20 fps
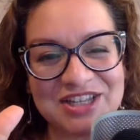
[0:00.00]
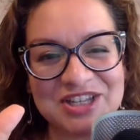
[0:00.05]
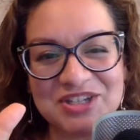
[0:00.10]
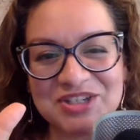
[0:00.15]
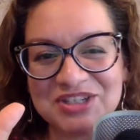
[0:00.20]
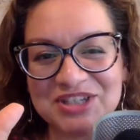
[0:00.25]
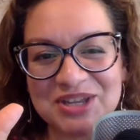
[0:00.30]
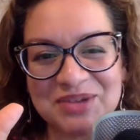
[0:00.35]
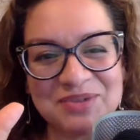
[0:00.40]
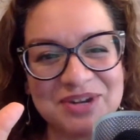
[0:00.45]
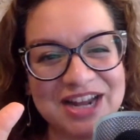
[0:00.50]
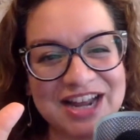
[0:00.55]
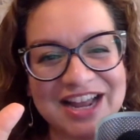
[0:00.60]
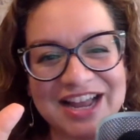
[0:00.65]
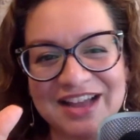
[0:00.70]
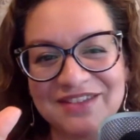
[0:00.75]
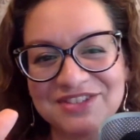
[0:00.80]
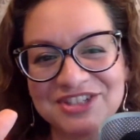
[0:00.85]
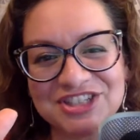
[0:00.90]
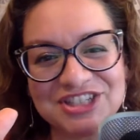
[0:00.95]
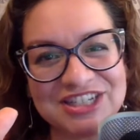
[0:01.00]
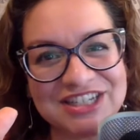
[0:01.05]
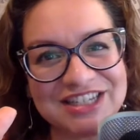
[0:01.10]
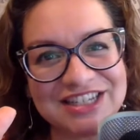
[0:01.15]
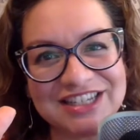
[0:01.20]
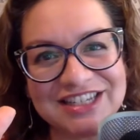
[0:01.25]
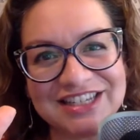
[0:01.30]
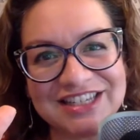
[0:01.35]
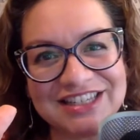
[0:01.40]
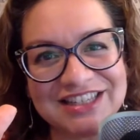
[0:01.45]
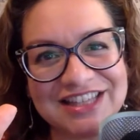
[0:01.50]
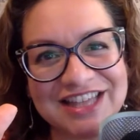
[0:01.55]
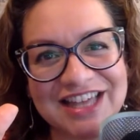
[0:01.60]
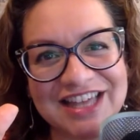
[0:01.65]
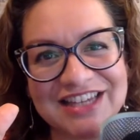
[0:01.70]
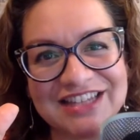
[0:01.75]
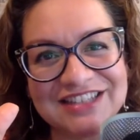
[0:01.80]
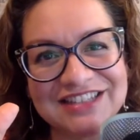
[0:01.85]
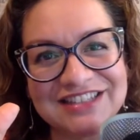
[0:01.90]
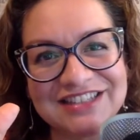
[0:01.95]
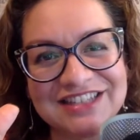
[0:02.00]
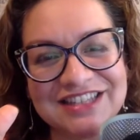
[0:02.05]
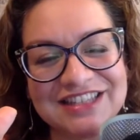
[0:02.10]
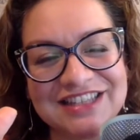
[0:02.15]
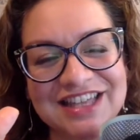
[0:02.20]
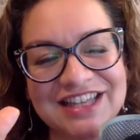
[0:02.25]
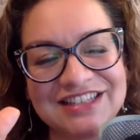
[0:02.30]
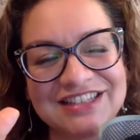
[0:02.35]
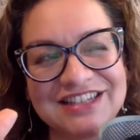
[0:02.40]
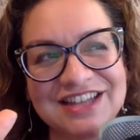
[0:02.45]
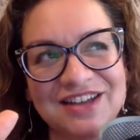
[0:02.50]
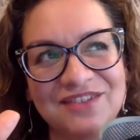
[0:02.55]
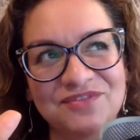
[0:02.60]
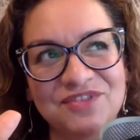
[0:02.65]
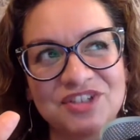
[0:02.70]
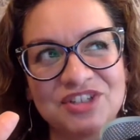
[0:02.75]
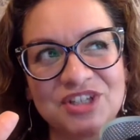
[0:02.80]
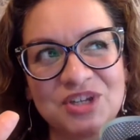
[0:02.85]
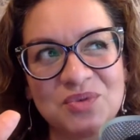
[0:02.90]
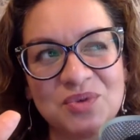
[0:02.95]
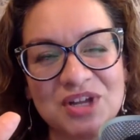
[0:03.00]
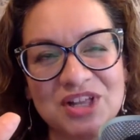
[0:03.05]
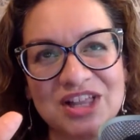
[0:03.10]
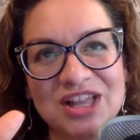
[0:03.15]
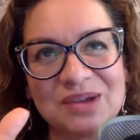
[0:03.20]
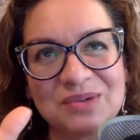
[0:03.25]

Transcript: Usually when I have a chicken that is that's not feeling well,